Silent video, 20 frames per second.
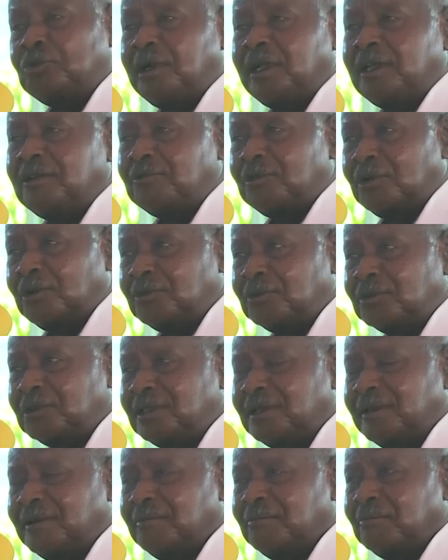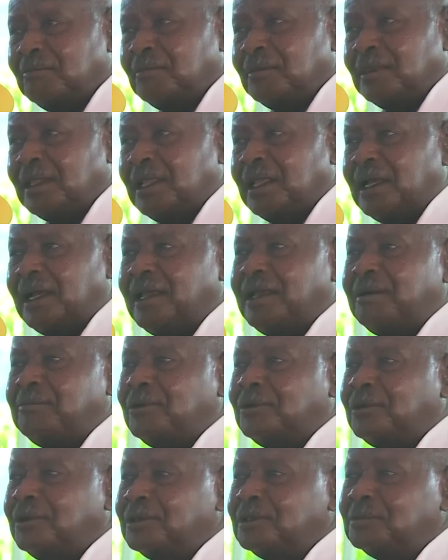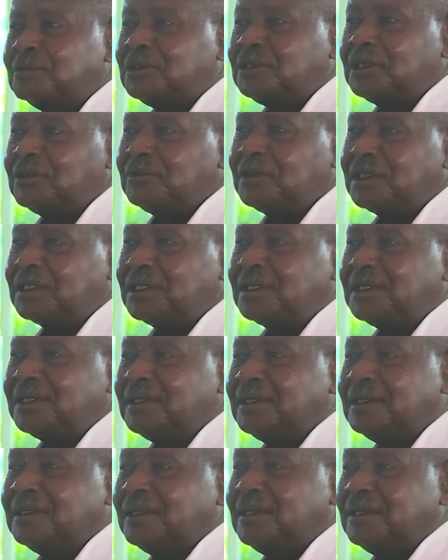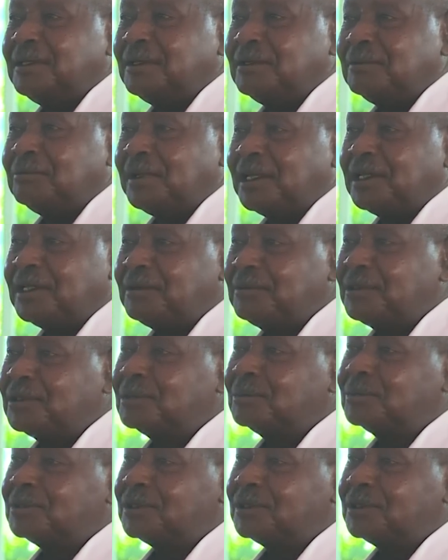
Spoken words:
we were involved. I am called Museveni. My name is